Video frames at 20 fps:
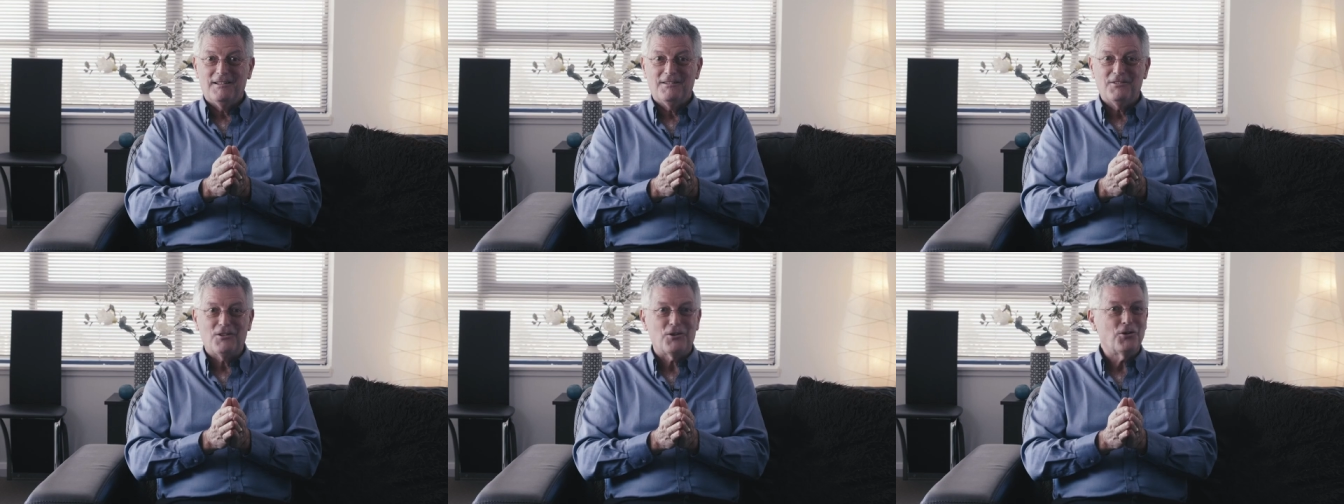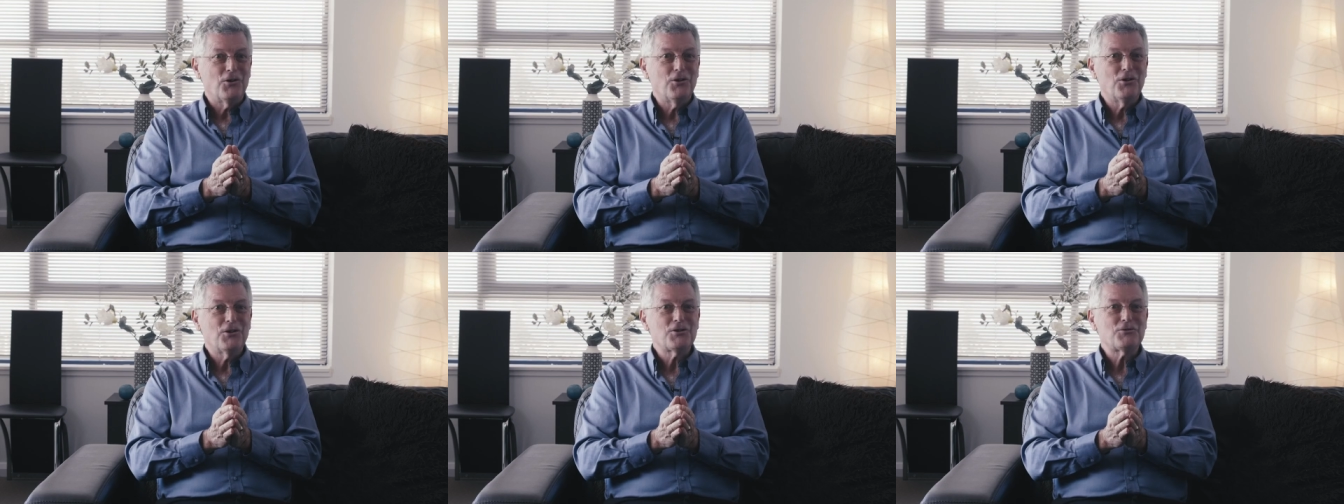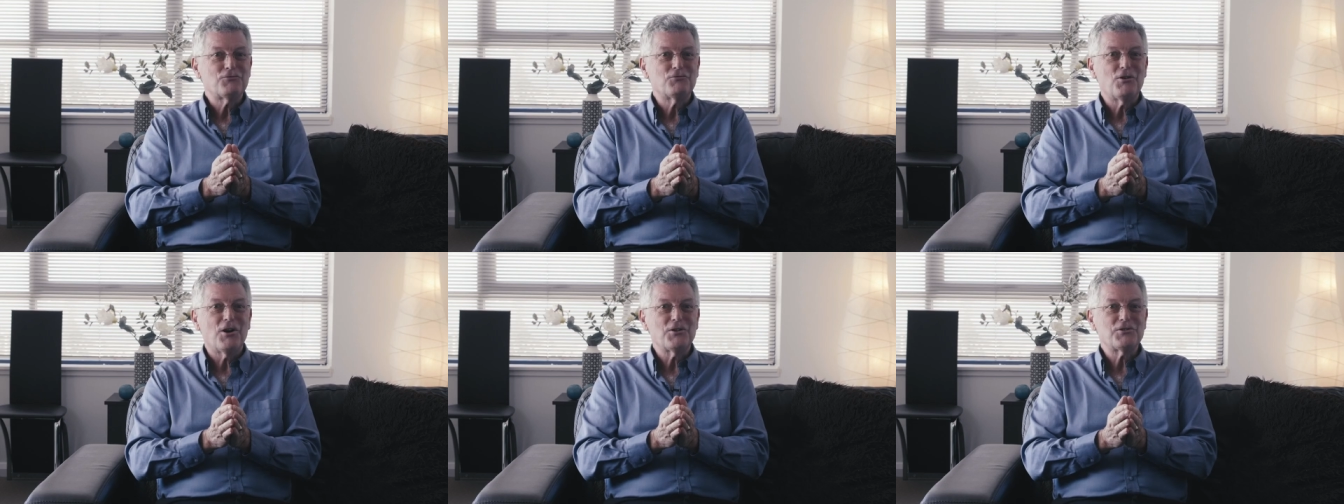that
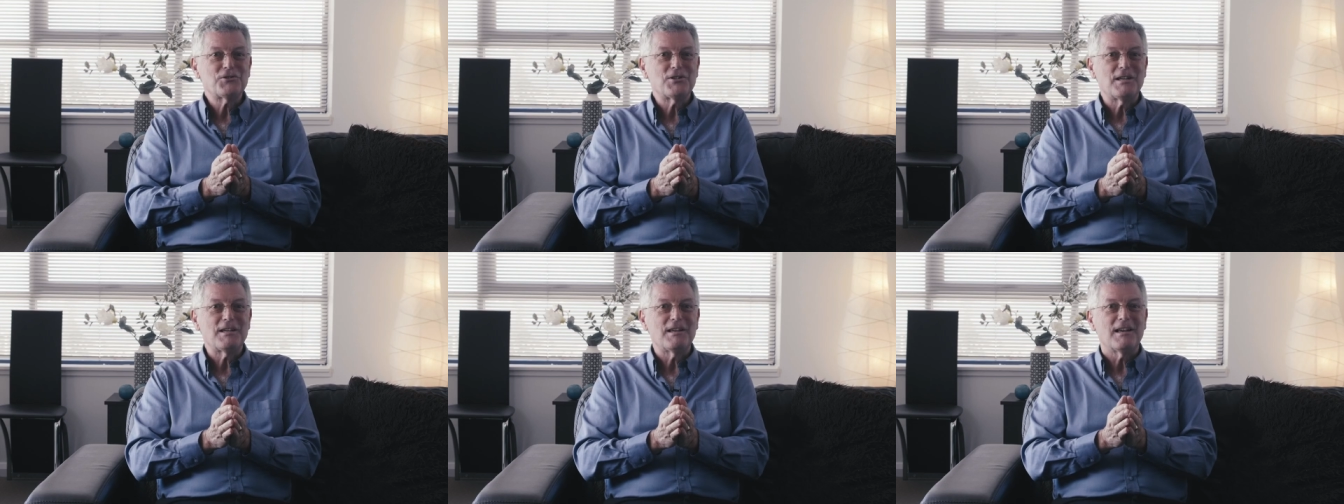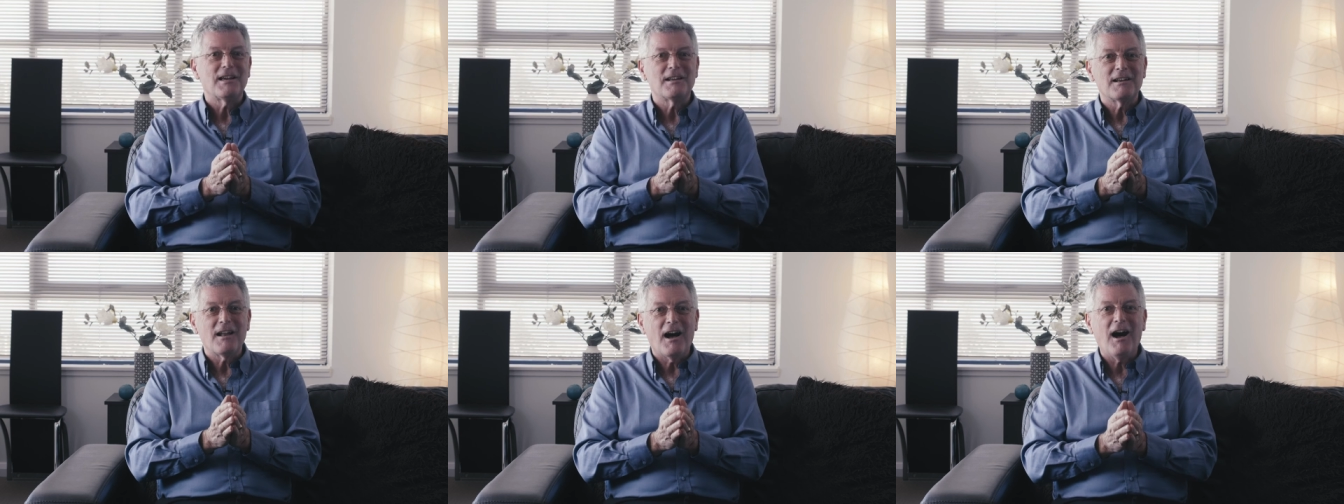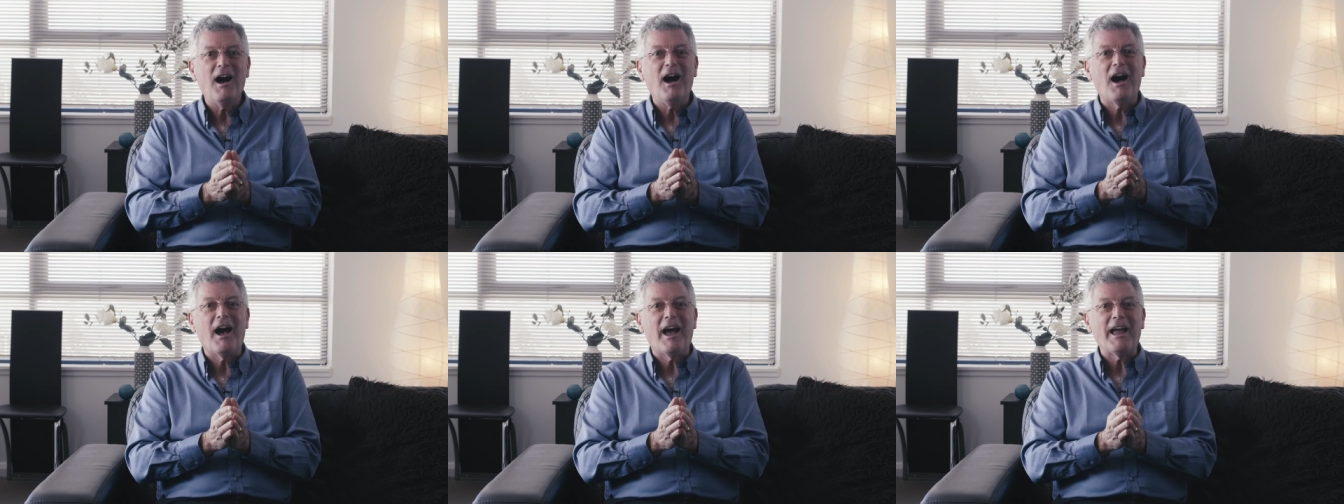Ernest Rossi and
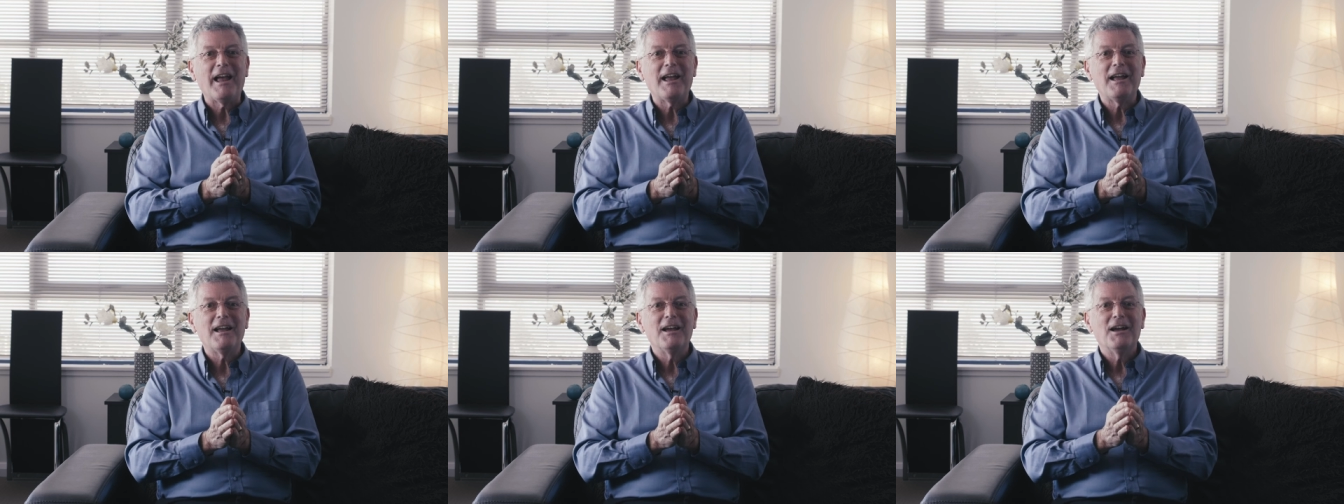I